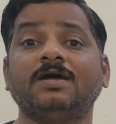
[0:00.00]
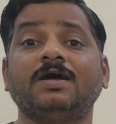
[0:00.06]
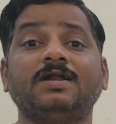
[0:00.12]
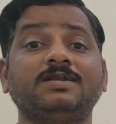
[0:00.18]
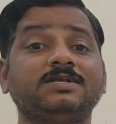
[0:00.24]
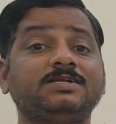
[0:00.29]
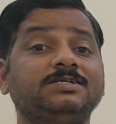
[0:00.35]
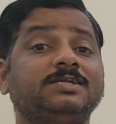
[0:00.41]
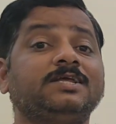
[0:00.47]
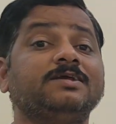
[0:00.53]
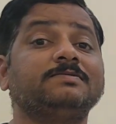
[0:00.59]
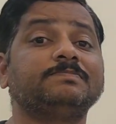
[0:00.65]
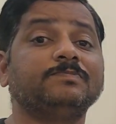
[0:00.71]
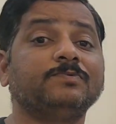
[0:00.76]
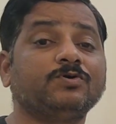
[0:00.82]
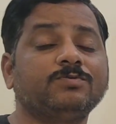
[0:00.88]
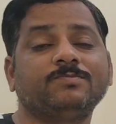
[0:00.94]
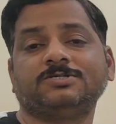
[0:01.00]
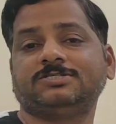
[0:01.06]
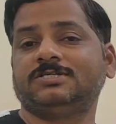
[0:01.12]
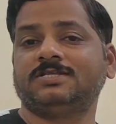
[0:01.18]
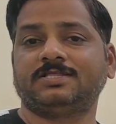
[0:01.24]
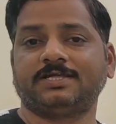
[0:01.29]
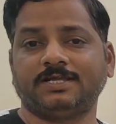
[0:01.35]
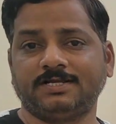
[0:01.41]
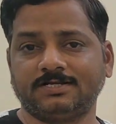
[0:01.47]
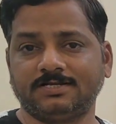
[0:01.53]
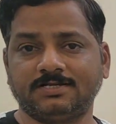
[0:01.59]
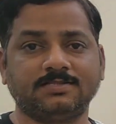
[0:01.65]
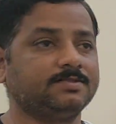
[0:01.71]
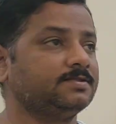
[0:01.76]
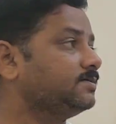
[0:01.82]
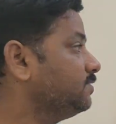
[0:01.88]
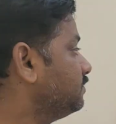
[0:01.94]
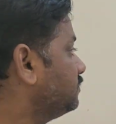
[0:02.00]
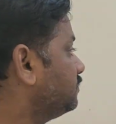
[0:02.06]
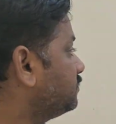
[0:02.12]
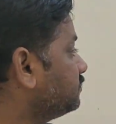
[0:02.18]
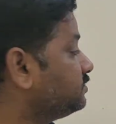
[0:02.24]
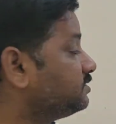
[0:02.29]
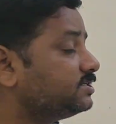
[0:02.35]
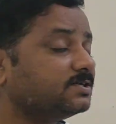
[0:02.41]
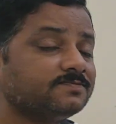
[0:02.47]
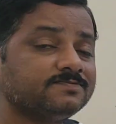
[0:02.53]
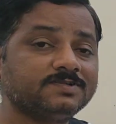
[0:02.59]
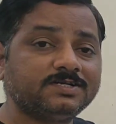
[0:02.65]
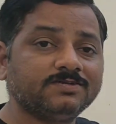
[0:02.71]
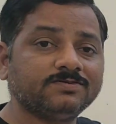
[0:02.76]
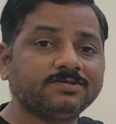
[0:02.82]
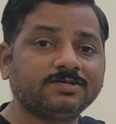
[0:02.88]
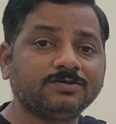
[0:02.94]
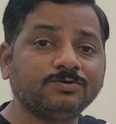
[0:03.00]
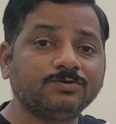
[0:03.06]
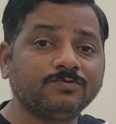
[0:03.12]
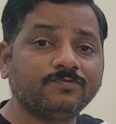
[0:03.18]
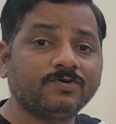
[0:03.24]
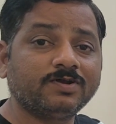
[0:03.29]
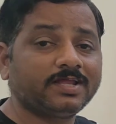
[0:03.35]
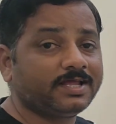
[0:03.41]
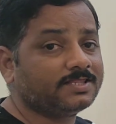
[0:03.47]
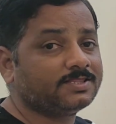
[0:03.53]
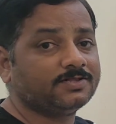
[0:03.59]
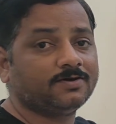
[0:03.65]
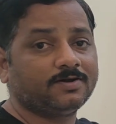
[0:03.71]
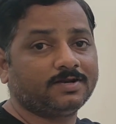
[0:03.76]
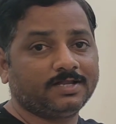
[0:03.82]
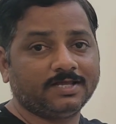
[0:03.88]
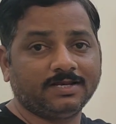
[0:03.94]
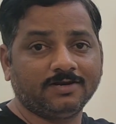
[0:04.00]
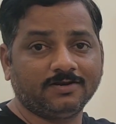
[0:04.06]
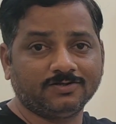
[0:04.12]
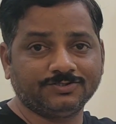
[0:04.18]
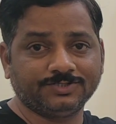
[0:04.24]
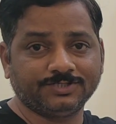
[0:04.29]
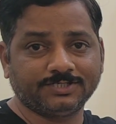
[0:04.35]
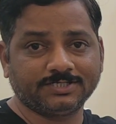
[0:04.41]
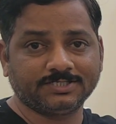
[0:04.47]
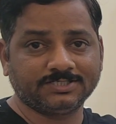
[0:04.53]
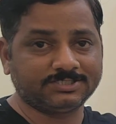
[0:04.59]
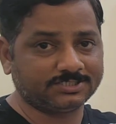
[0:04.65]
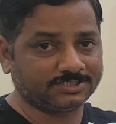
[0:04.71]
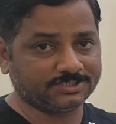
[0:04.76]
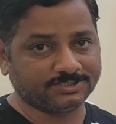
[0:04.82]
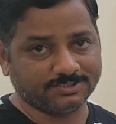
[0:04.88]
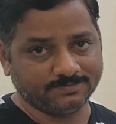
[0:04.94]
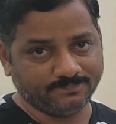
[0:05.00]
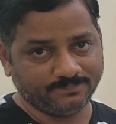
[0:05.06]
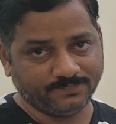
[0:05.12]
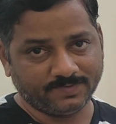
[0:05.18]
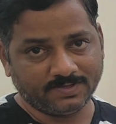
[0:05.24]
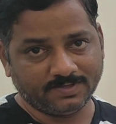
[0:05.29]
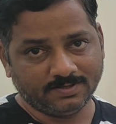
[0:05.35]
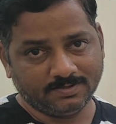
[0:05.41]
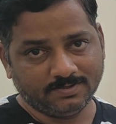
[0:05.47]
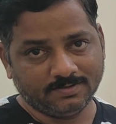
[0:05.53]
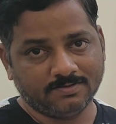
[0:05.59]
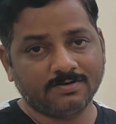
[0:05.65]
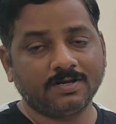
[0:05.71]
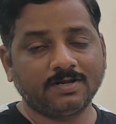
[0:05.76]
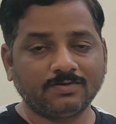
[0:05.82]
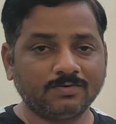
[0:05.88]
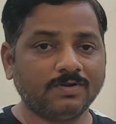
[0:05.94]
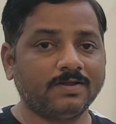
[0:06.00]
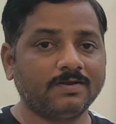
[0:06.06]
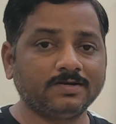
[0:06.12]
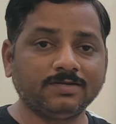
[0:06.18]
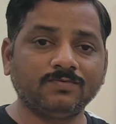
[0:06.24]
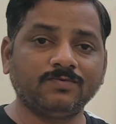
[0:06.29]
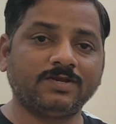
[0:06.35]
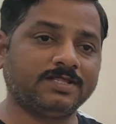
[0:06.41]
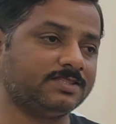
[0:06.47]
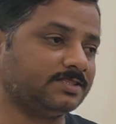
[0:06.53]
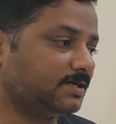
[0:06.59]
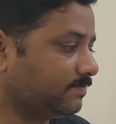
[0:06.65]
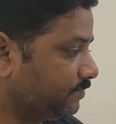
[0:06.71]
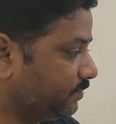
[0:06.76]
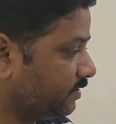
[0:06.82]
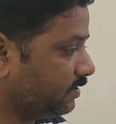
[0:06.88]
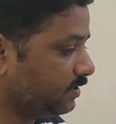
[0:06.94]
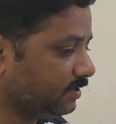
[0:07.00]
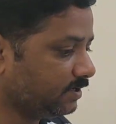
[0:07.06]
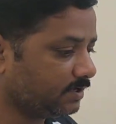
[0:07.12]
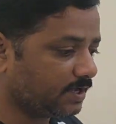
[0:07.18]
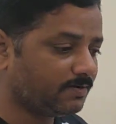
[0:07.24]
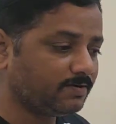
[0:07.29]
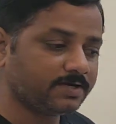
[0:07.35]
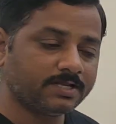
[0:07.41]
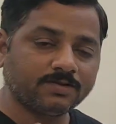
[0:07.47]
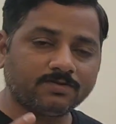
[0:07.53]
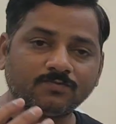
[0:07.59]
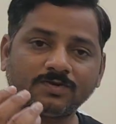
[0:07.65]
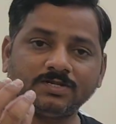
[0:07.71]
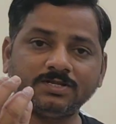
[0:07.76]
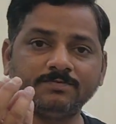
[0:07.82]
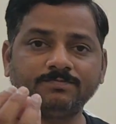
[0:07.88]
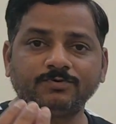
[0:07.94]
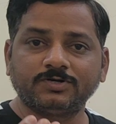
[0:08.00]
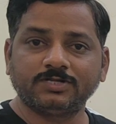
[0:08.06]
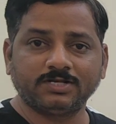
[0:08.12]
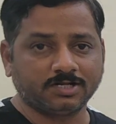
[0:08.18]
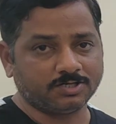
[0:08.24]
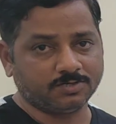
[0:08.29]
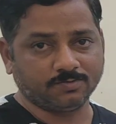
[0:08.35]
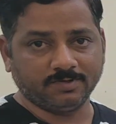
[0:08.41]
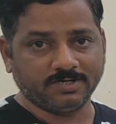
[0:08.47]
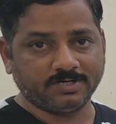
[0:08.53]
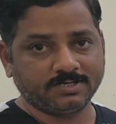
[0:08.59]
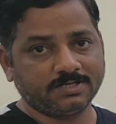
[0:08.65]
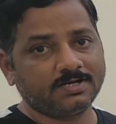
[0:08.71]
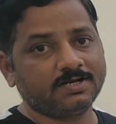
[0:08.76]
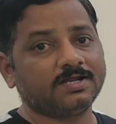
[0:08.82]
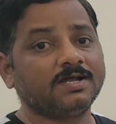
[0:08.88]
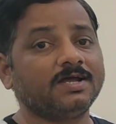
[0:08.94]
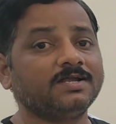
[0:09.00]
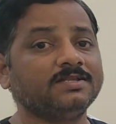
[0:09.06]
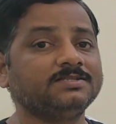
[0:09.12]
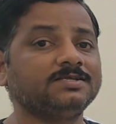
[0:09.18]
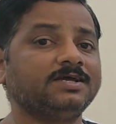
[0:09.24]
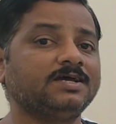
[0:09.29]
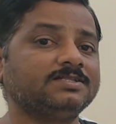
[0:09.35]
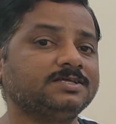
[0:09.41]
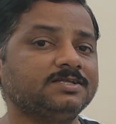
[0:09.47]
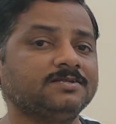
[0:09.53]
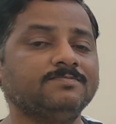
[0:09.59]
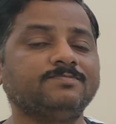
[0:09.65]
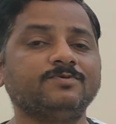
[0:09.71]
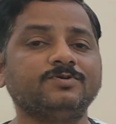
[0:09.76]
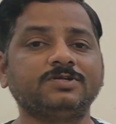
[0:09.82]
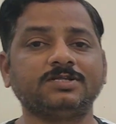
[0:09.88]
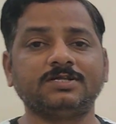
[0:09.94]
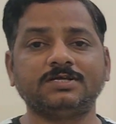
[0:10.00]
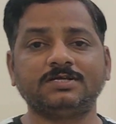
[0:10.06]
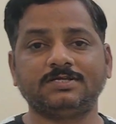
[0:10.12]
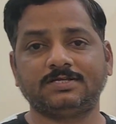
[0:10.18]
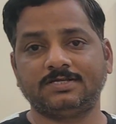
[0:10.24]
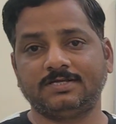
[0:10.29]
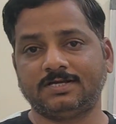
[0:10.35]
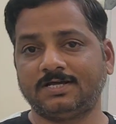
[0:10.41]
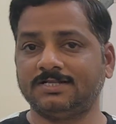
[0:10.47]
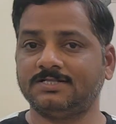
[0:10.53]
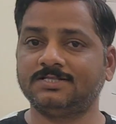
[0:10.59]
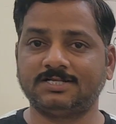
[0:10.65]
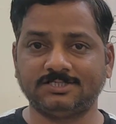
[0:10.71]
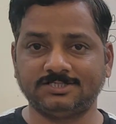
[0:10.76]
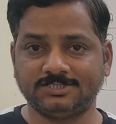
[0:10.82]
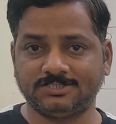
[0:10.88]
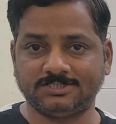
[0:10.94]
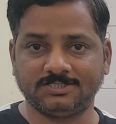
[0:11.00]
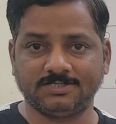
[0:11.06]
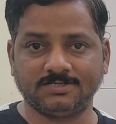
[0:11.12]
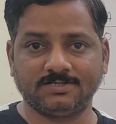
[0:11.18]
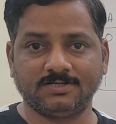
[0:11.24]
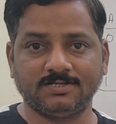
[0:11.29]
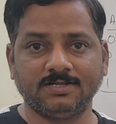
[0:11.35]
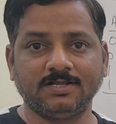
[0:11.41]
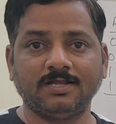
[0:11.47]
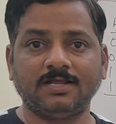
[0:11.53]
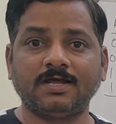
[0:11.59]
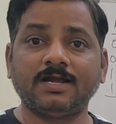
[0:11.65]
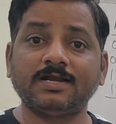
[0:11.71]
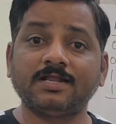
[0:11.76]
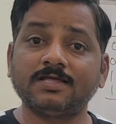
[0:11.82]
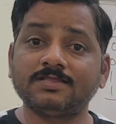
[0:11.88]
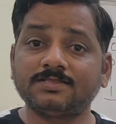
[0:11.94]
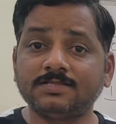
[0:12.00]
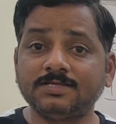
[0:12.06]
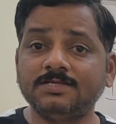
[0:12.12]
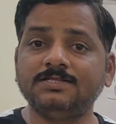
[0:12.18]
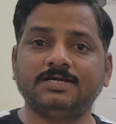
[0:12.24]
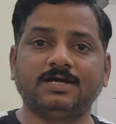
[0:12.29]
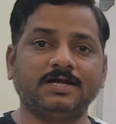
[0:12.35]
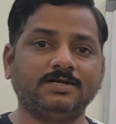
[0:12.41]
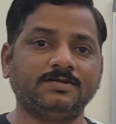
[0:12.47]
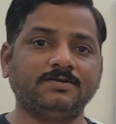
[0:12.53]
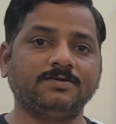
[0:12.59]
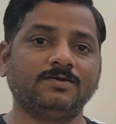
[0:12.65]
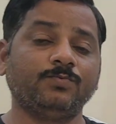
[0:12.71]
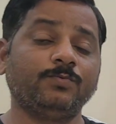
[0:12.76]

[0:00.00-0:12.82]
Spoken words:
and it takes more machine cycles. So instead of that, you can go for XOR logic instruction. So now I'll give an example. I'll take one input in accumulator and the other input in another register, and I see that